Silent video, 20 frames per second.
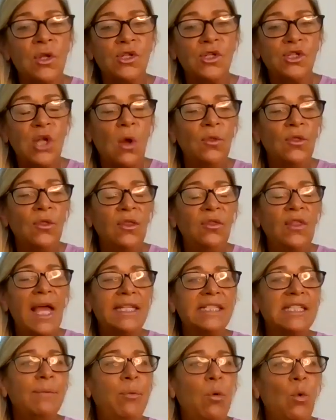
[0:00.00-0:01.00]
So
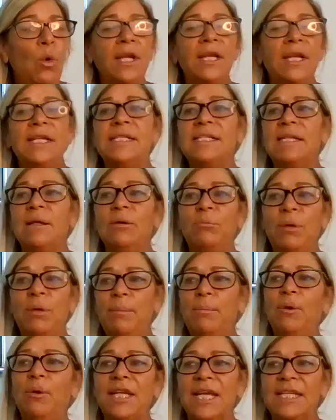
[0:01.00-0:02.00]
that's the point: is
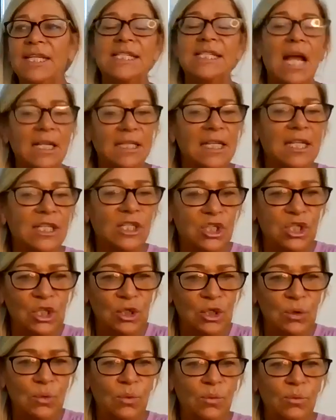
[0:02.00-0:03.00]
people get sucked
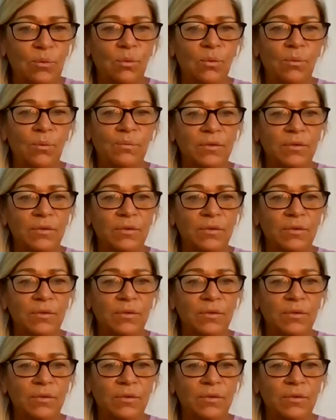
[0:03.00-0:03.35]
into,